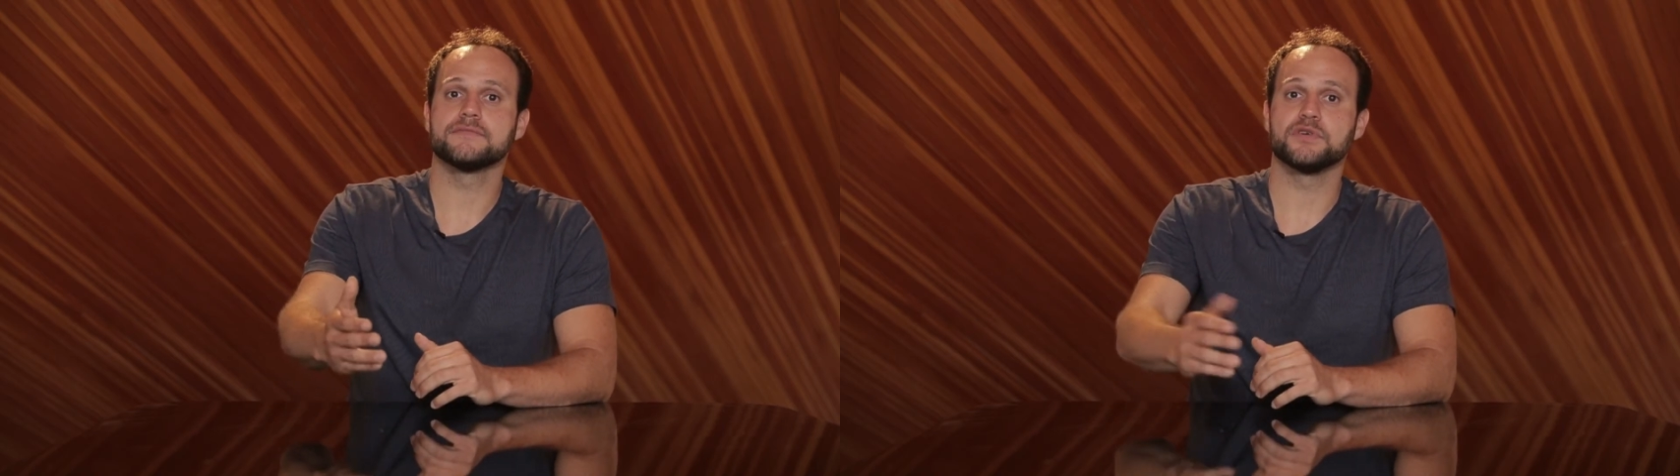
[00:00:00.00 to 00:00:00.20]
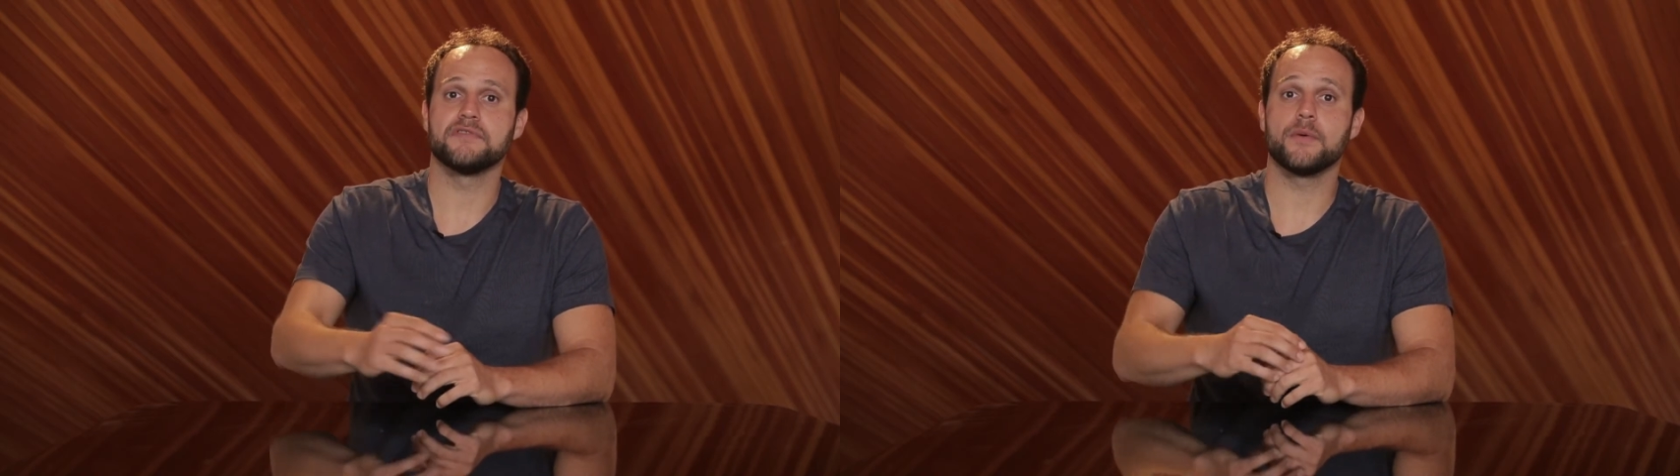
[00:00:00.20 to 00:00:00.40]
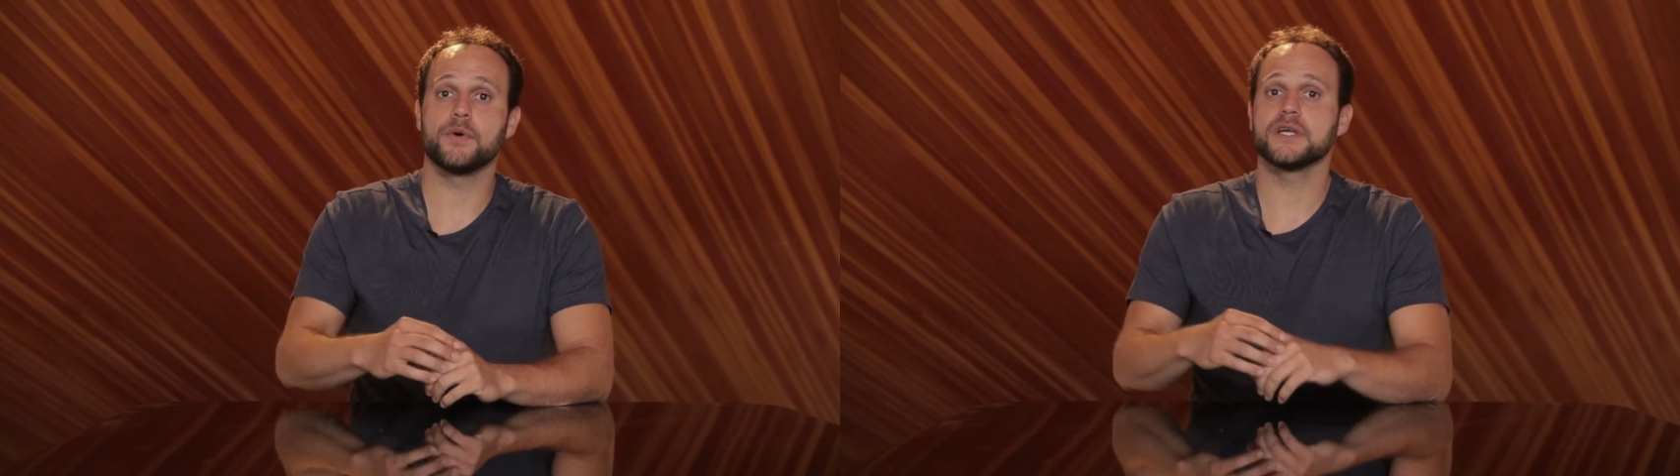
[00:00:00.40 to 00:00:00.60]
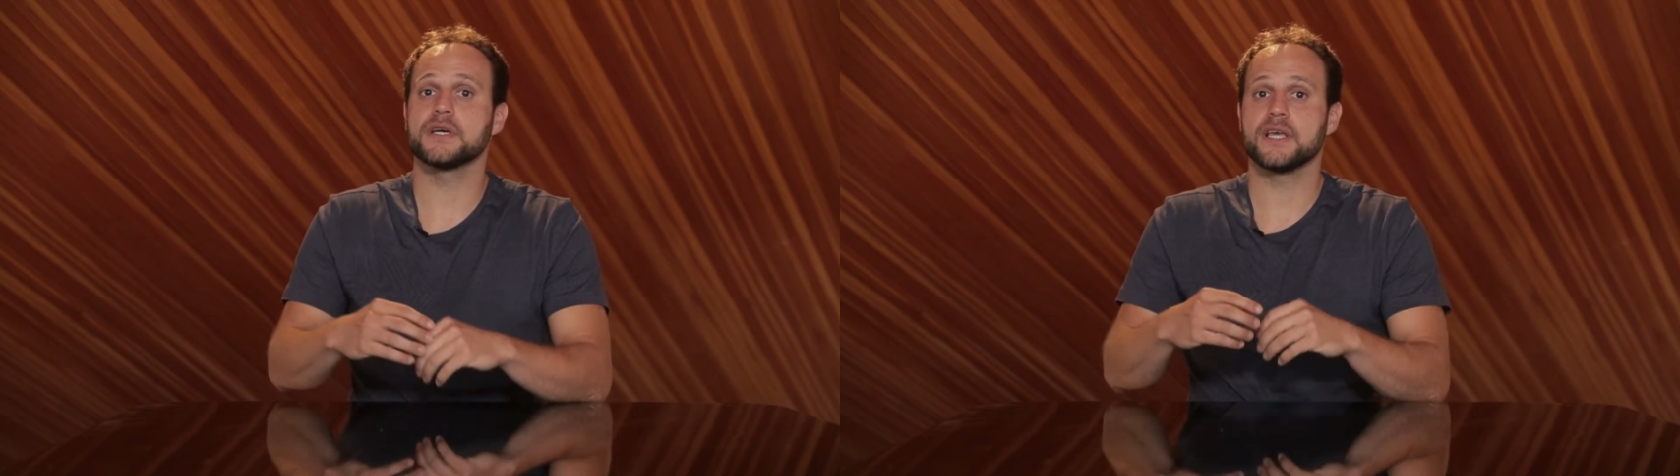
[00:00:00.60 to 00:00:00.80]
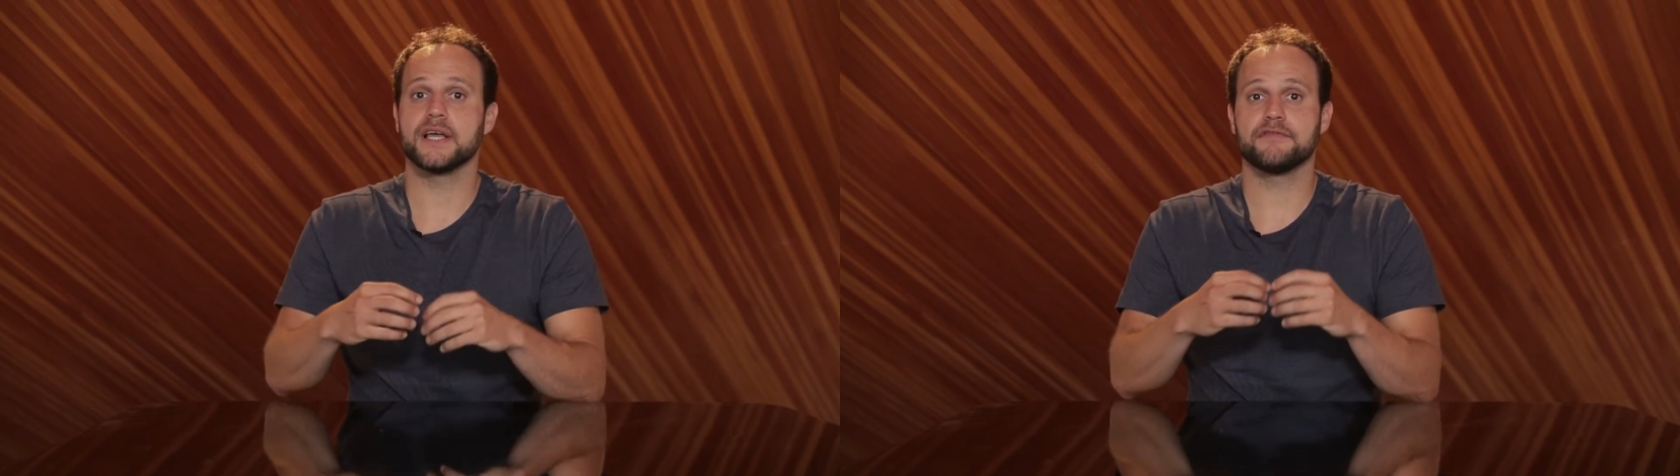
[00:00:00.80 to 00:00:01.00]
So if I want to
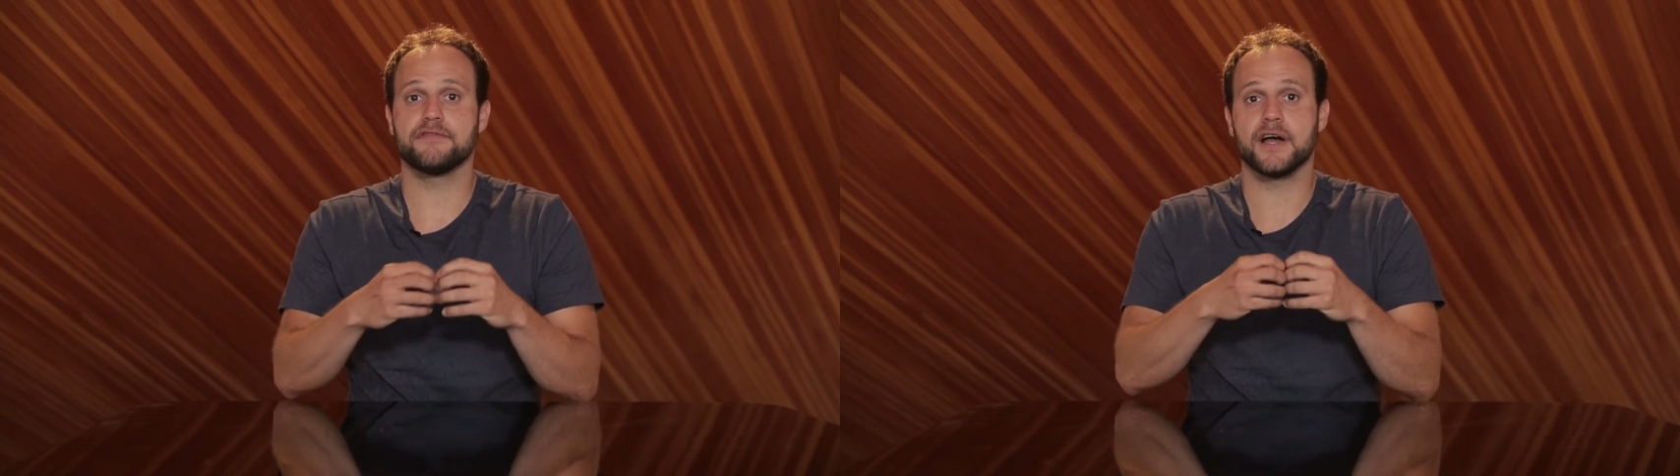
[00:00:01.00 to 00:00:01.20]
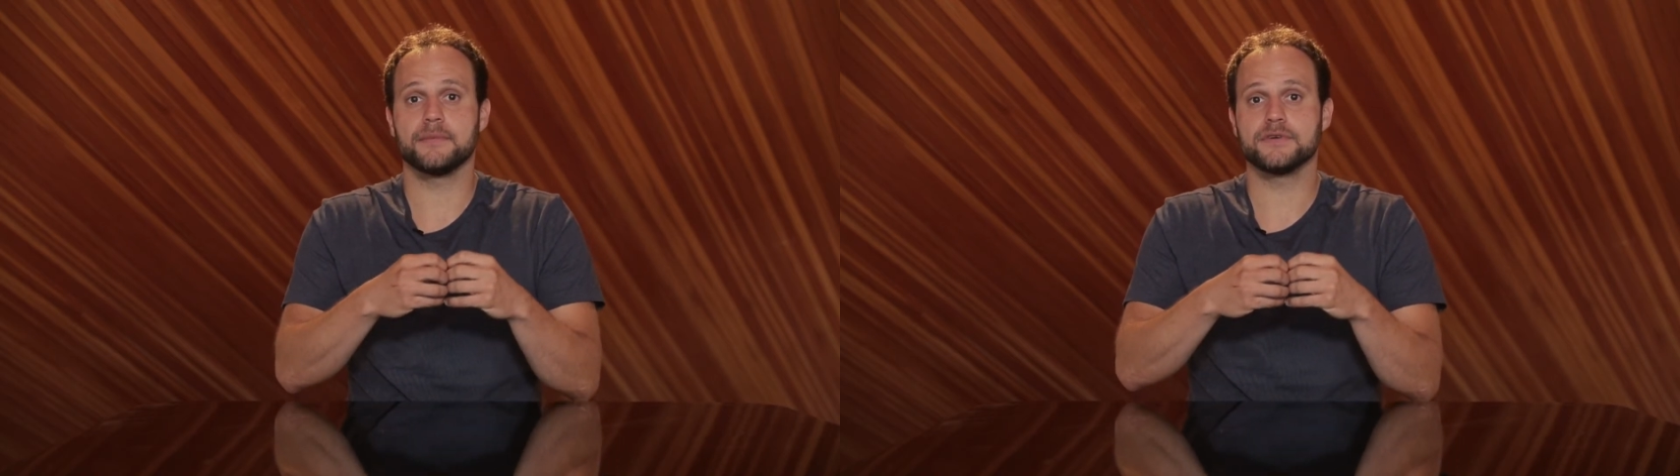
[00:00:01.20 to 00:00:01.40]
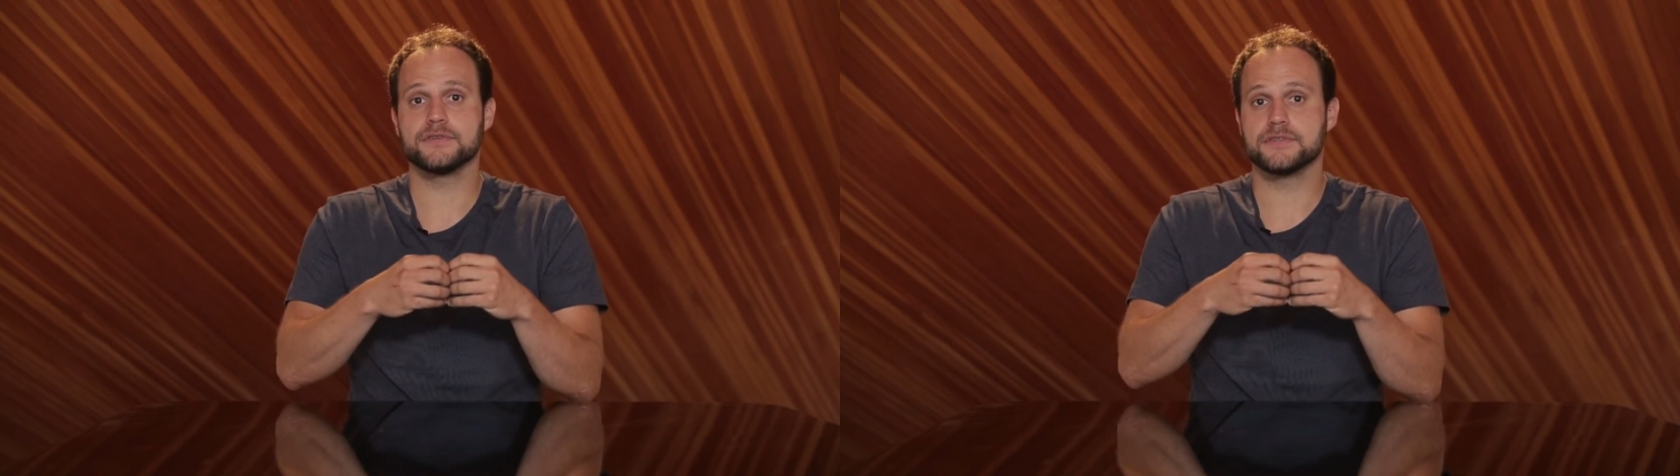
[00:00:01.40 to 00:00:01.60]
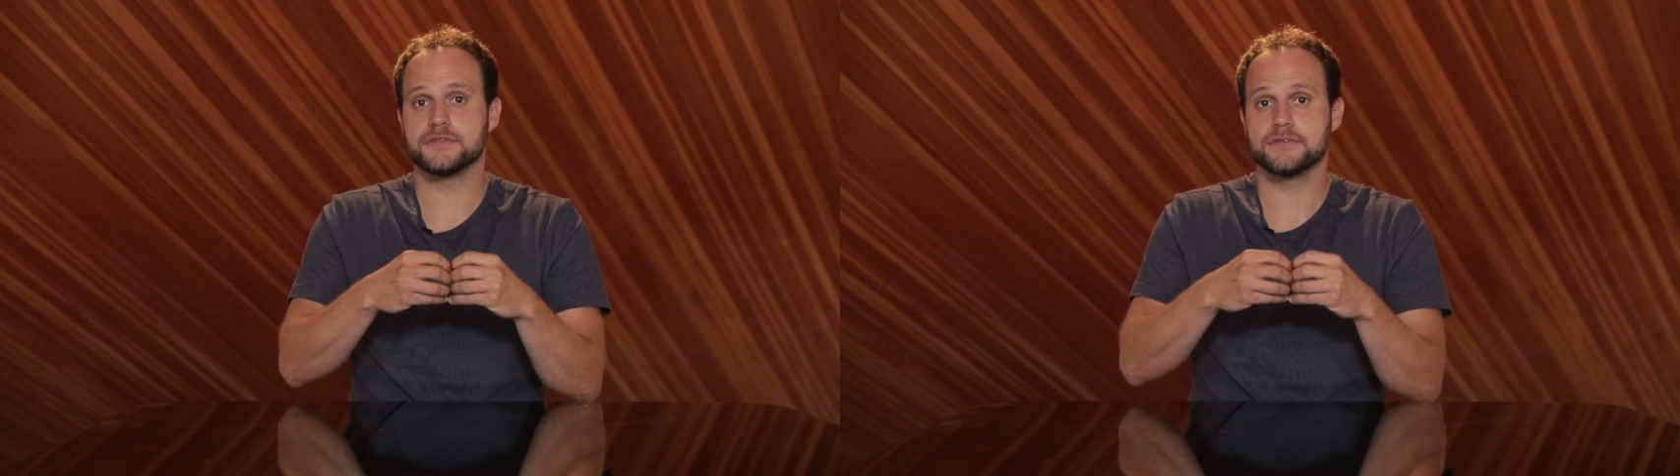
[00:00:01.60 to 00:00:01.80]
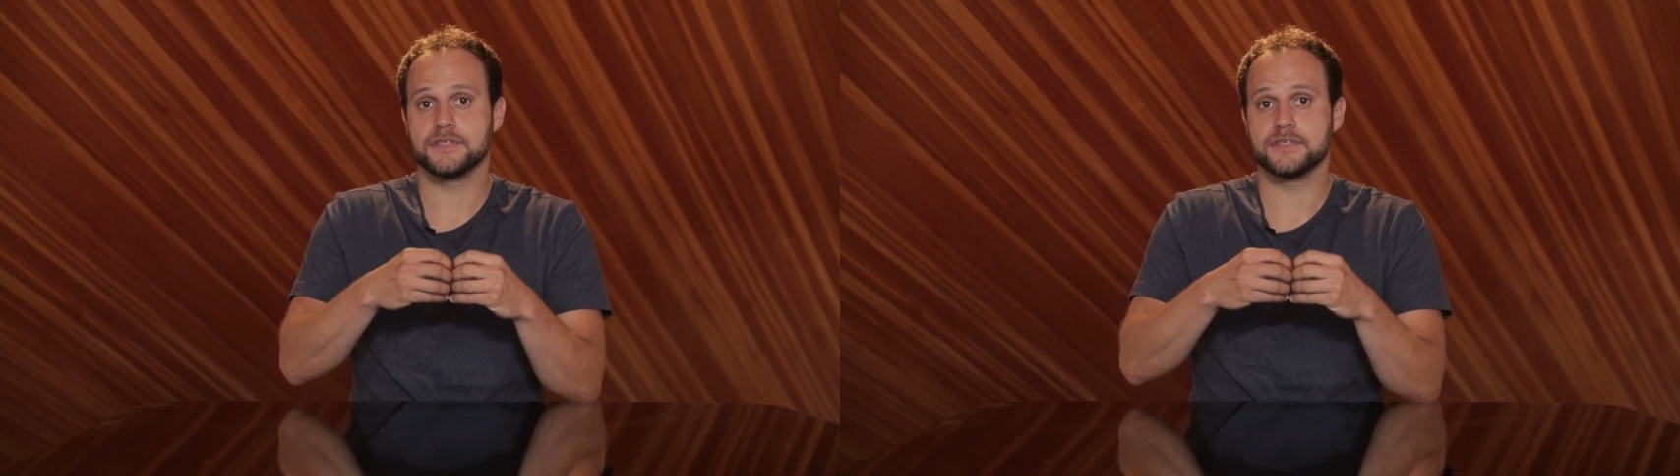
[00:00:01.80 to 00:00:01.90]
get fibers